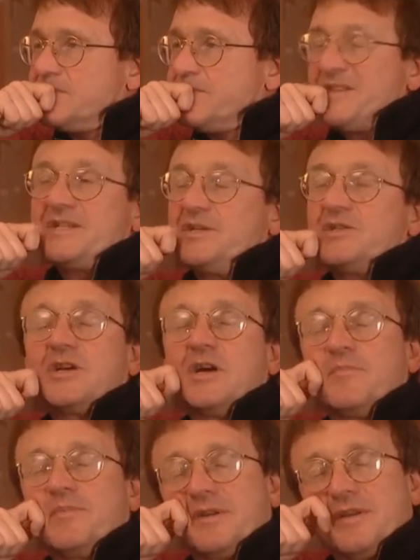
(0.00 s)

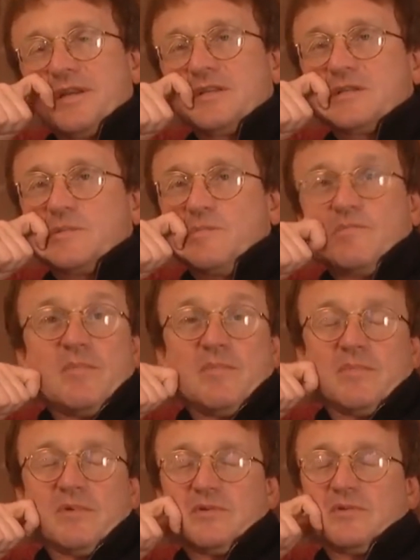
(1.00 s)
misinterpret things, that
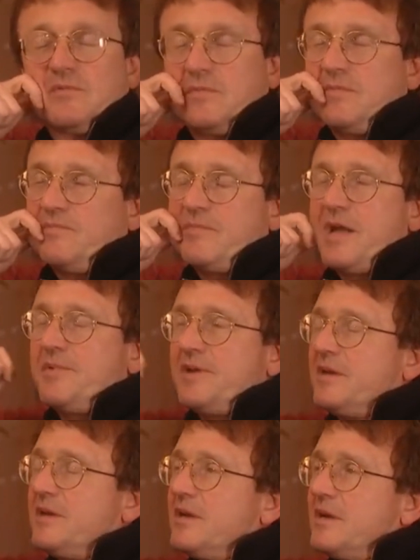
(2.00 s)

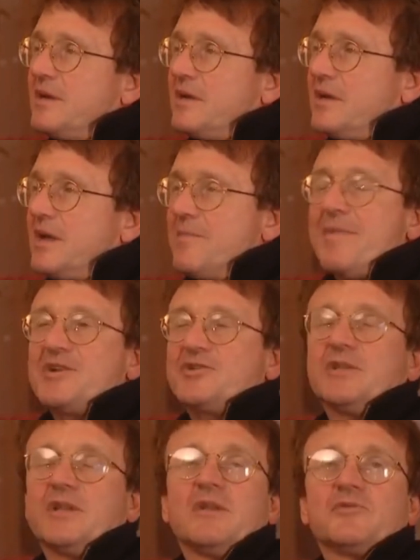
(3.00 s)
maybe
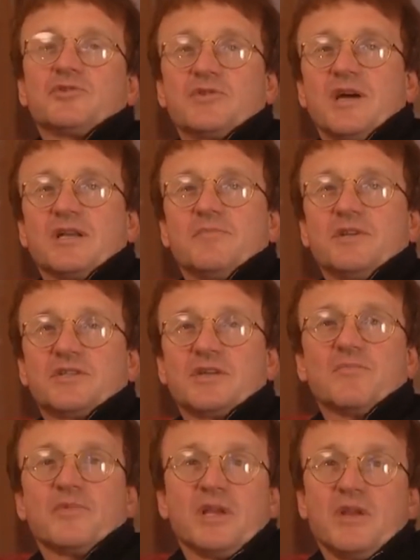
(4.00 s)
imagine that he was trying to be
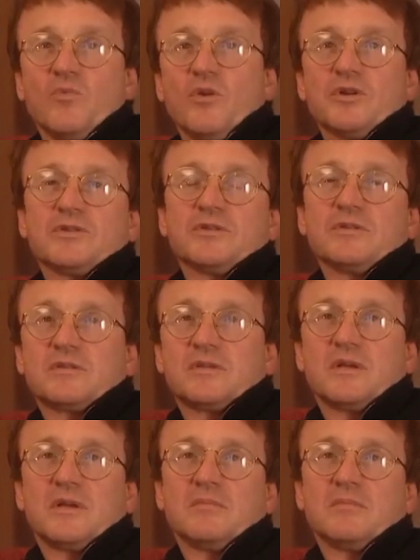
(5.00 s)
something he wasn't,